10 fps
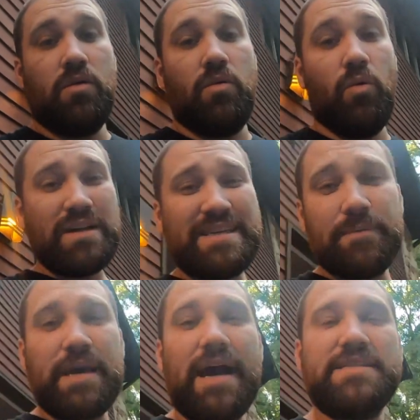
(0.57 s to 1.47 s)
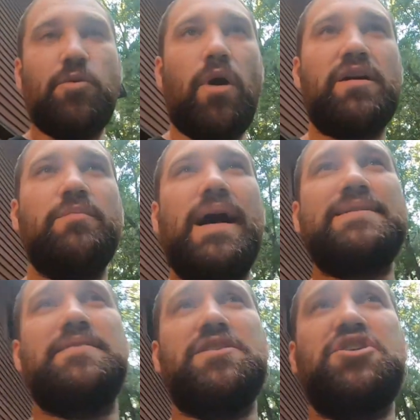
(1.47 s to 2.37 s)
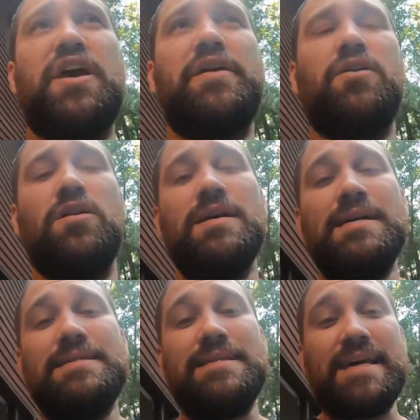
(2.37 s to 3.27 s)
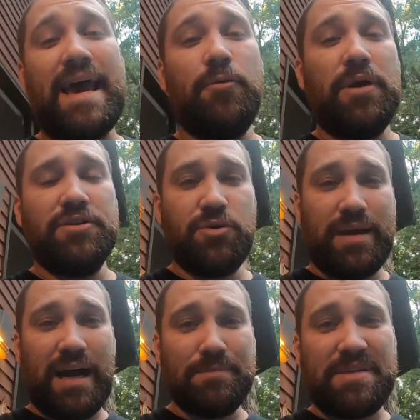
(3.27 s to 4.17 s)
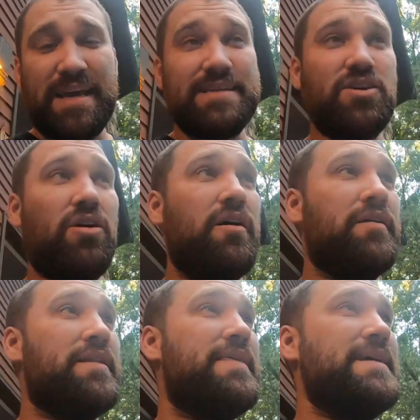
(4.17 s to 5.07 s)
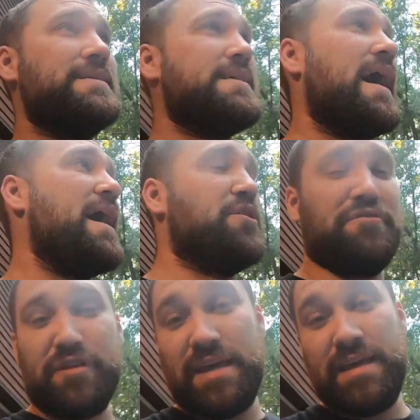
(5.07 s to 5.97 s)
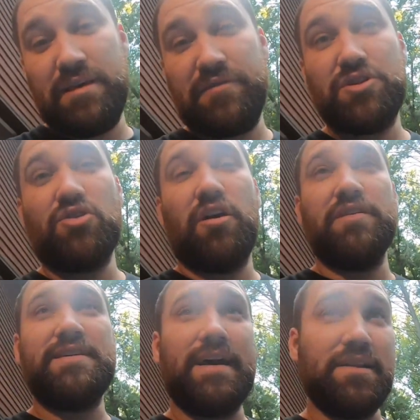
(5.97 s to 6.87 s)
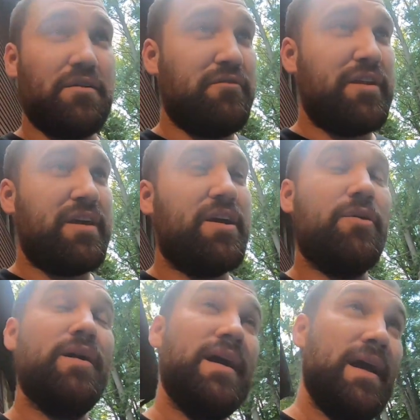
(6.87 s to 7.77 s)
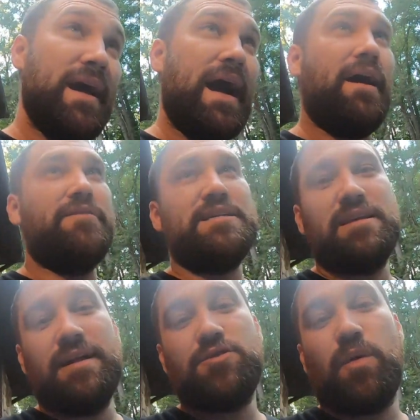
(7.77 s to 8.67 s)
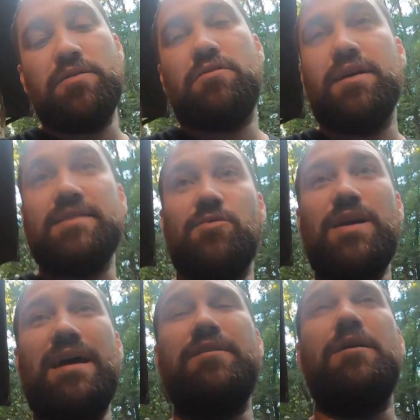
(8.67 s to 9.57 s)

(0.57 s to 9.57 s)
What's up, guys, and welcome back to the channel. Today we are doing updates on the entire fleet. If you saw in the title of the video, obviously that's why you clicked it. We have